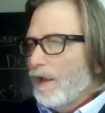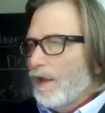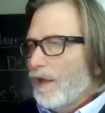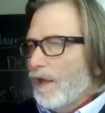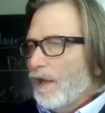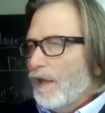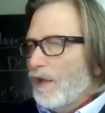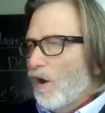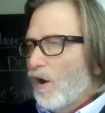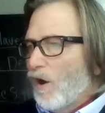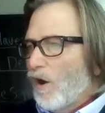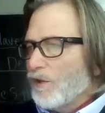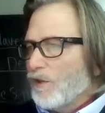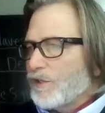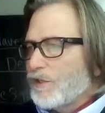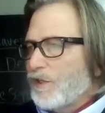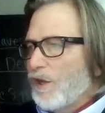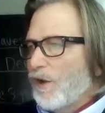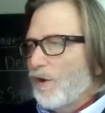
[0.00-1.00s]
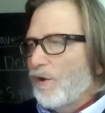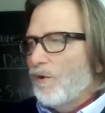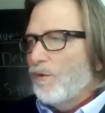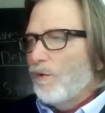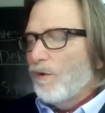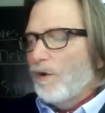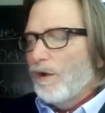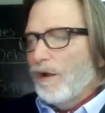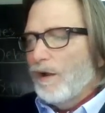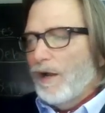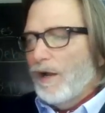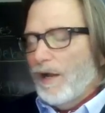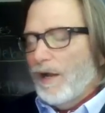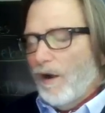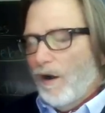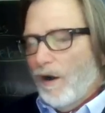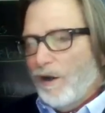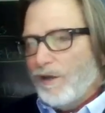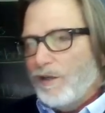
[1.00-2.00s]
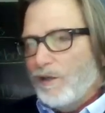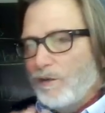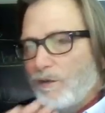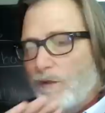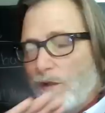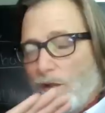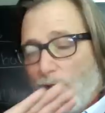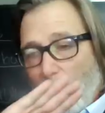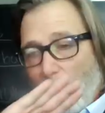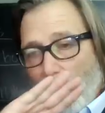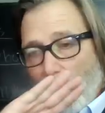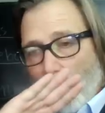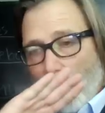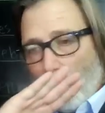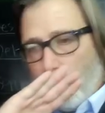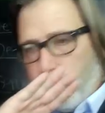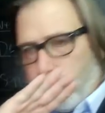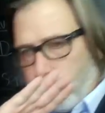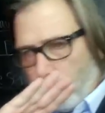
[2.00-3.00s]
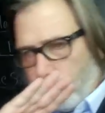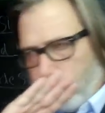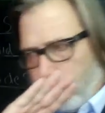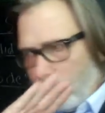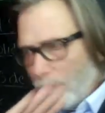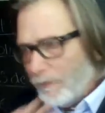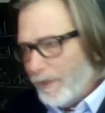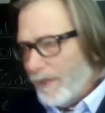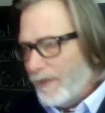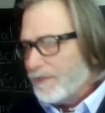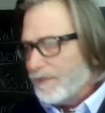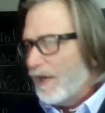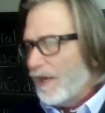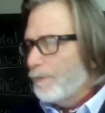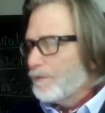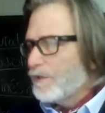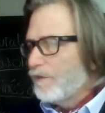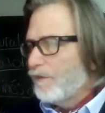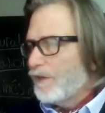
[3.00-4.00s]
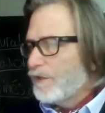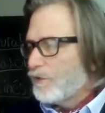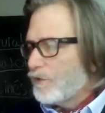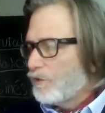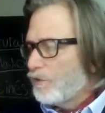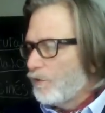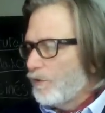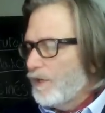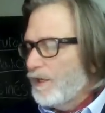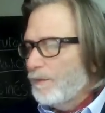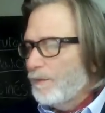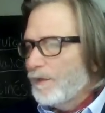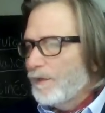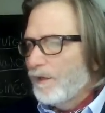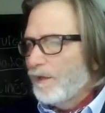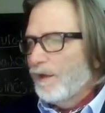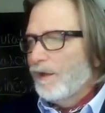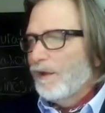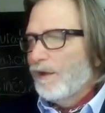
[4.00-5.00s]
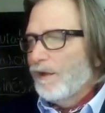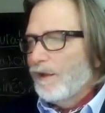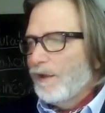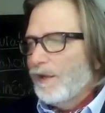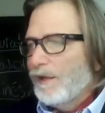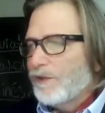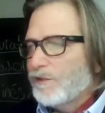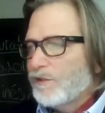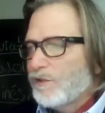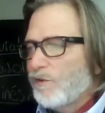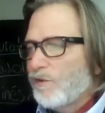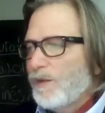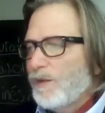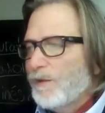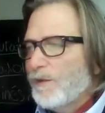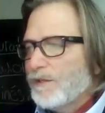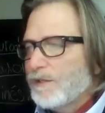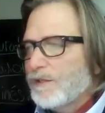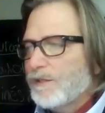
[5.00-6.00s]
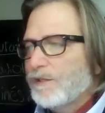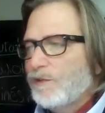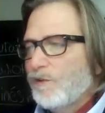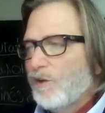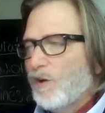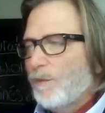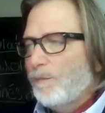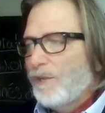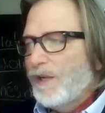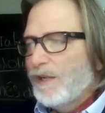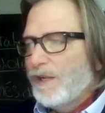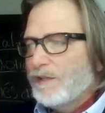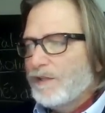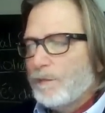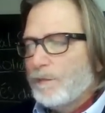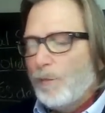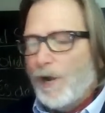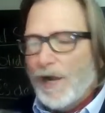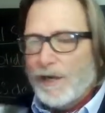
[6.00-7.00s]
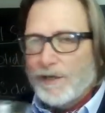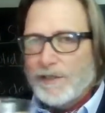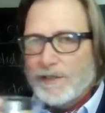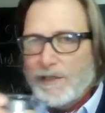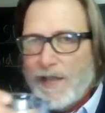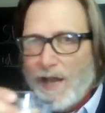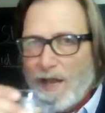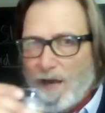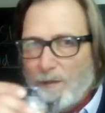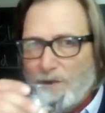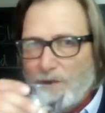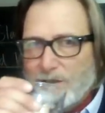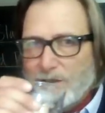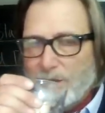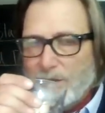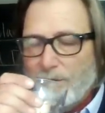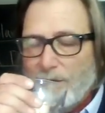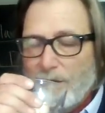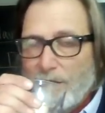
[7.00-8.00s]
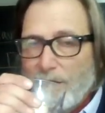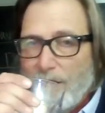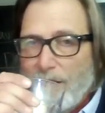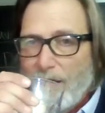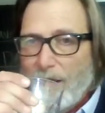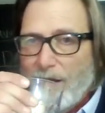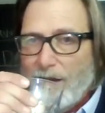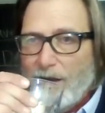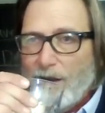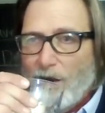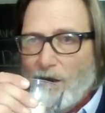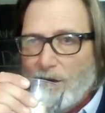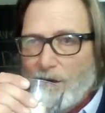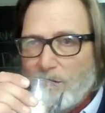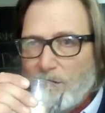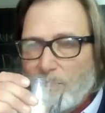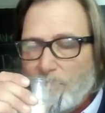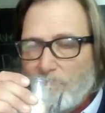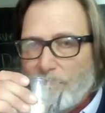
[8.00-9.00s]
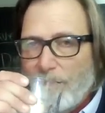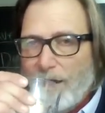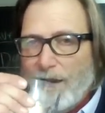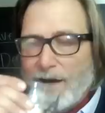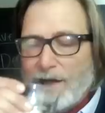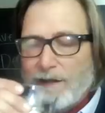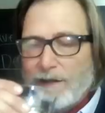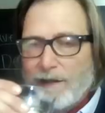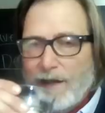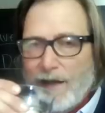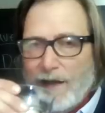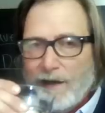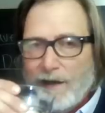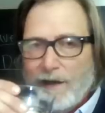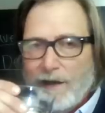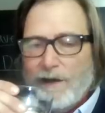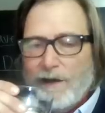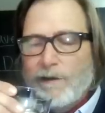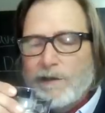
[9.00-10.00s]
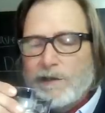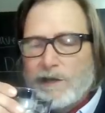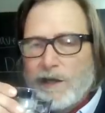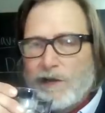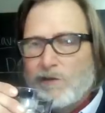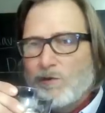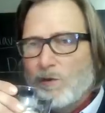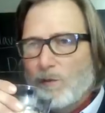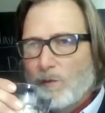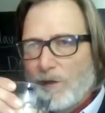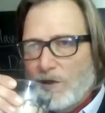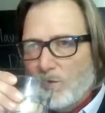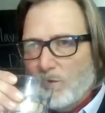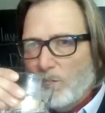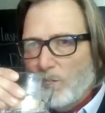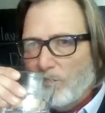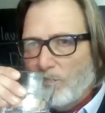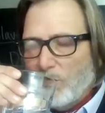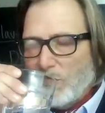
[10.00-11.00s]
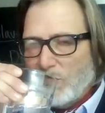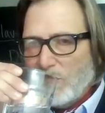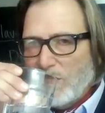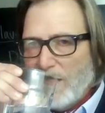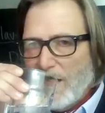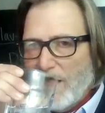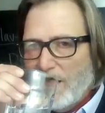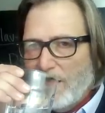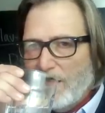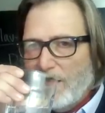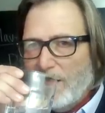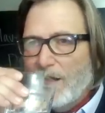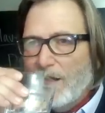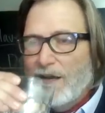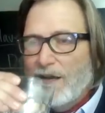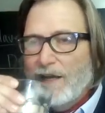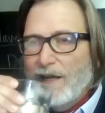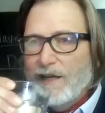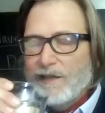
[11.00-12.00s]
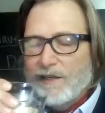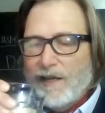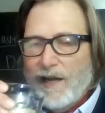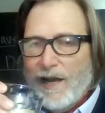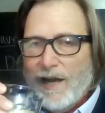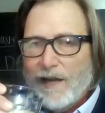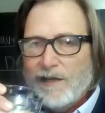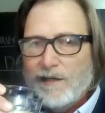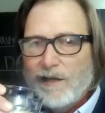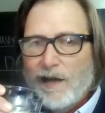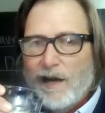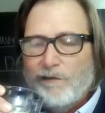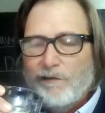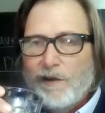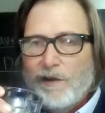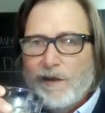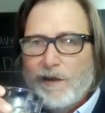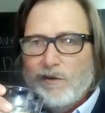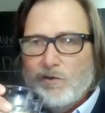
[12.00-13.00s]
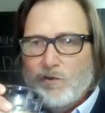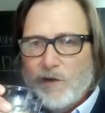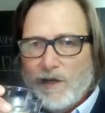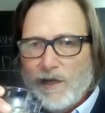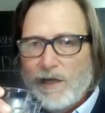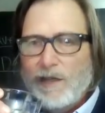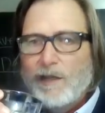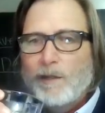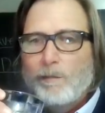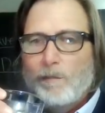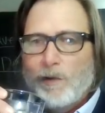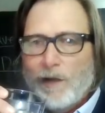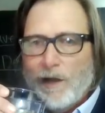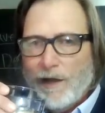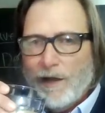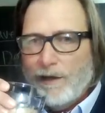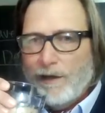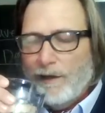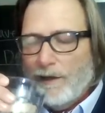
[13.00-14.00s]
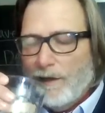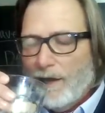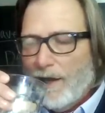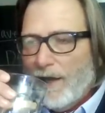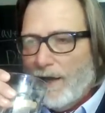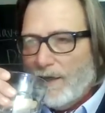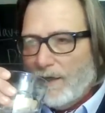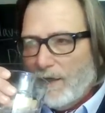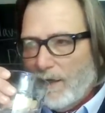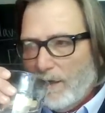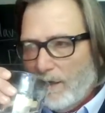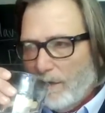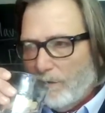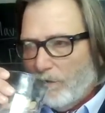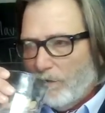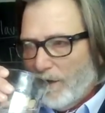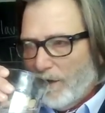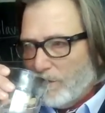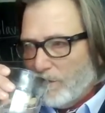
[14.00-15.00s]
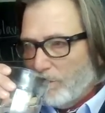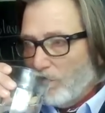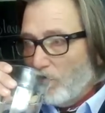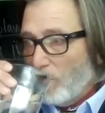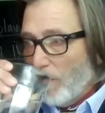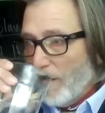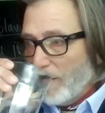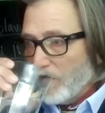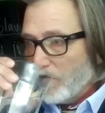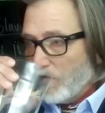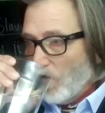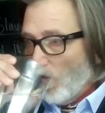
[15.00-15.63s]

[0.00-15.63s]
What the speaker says: He also argued that in times of extremists, Europeans have practiced cannibalism, and argued, in fact, that the central ritual of Christianity is an act of drinking the blood and eating the flesh of Christ.